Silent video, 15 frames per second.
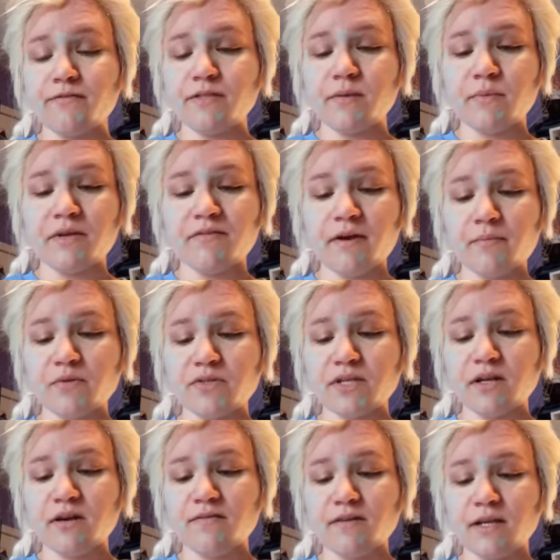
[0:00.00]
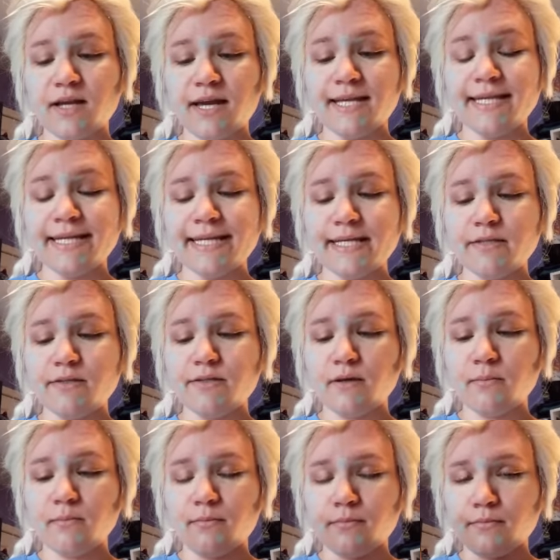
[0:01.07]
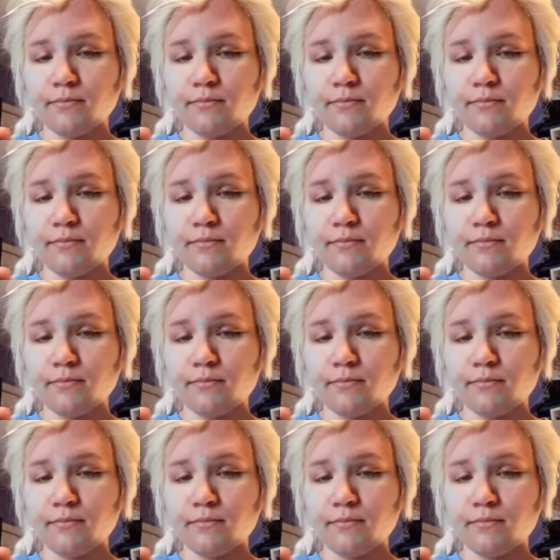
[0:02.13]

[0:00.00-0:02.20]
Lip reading: 75% off, and I needed some